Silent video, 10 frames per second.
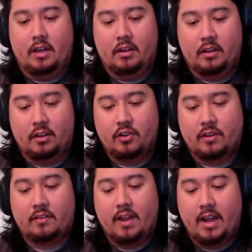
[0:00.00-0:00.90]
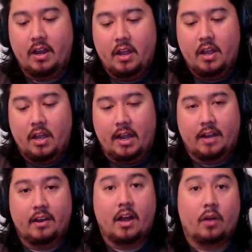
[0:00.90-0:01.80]
adjust that. And
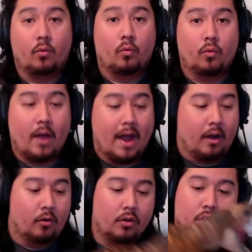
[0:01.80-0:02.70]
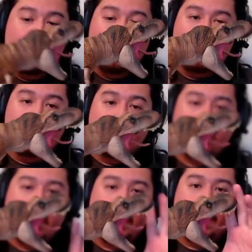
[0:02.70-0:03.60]
wow,
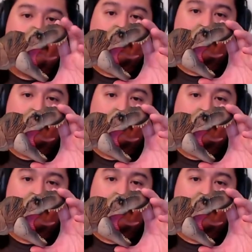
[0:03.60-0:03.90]
look at it.